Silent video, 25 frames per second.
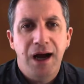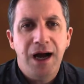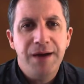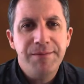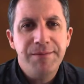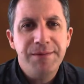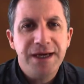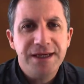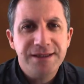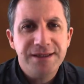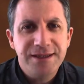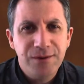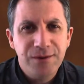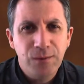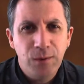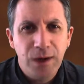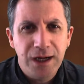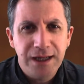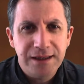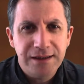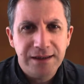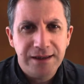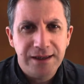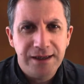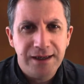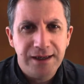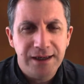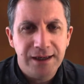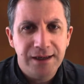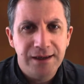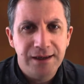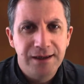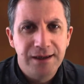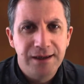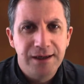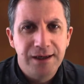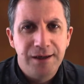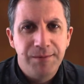I'm guessing wildly
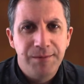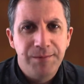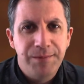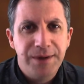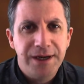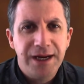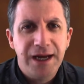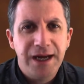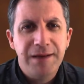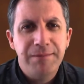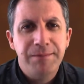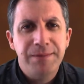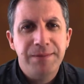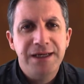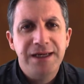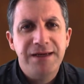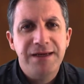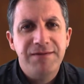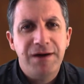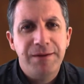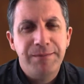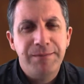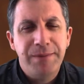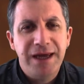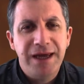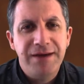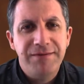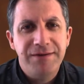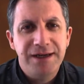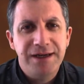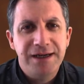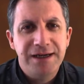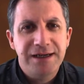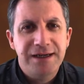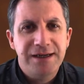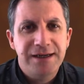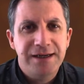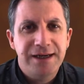here, but I believe I may have
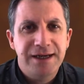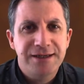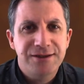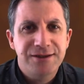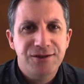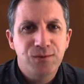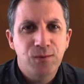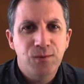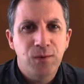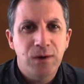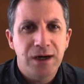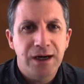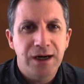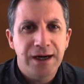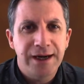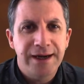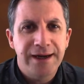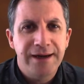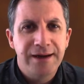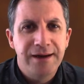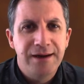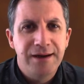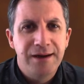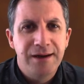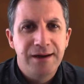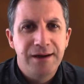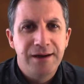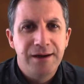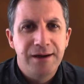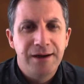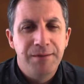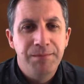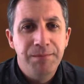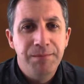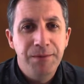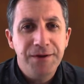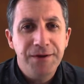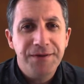an inkling as to why.
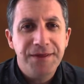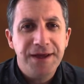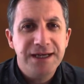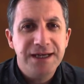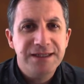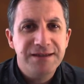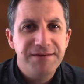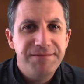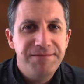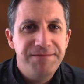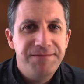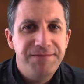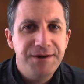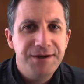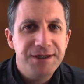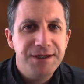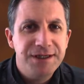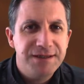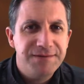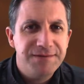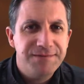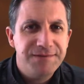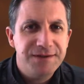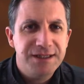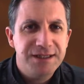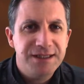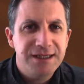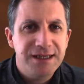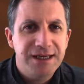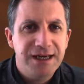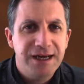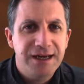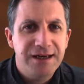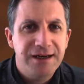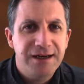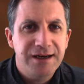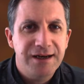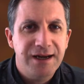Merthyr has a very
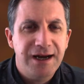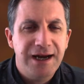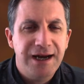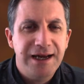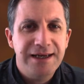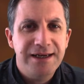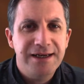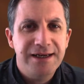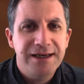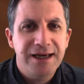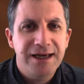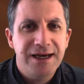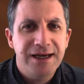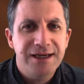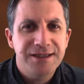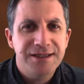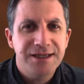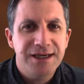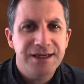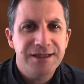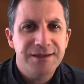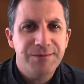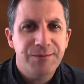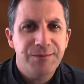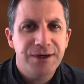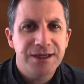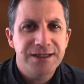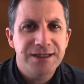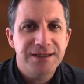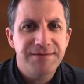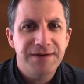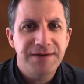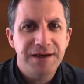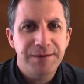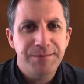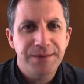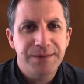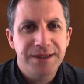sophisticated and highly engaged enterprise
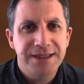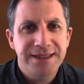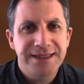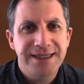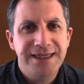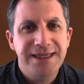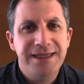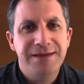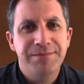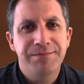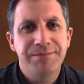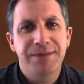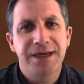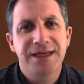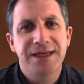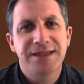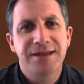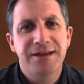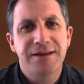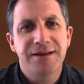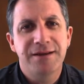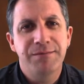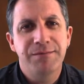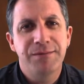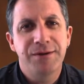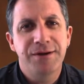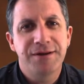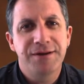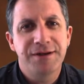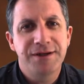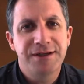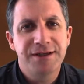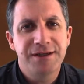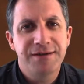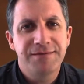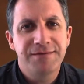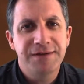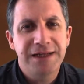development team based at the
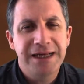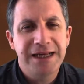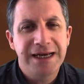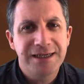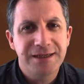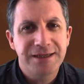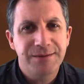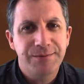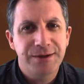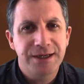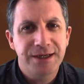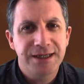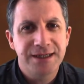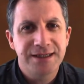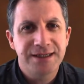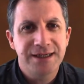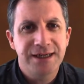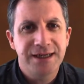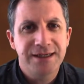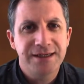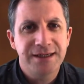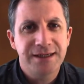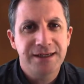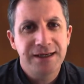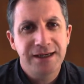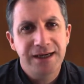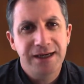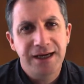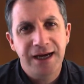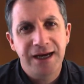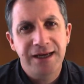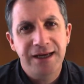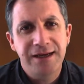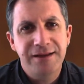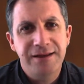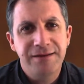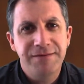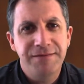Merthyr Tydfil Enterprise Center
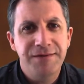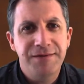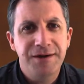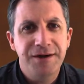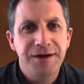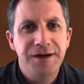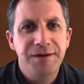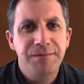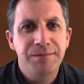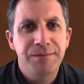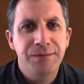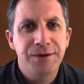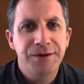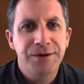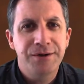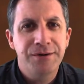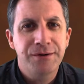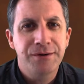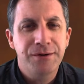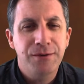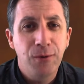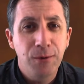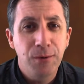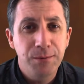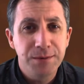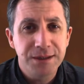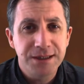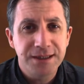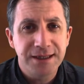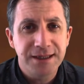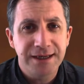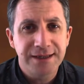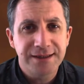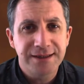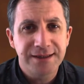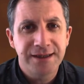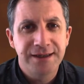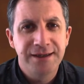and in the very modern Orbit
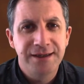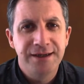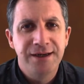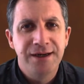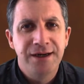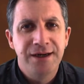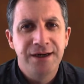Center.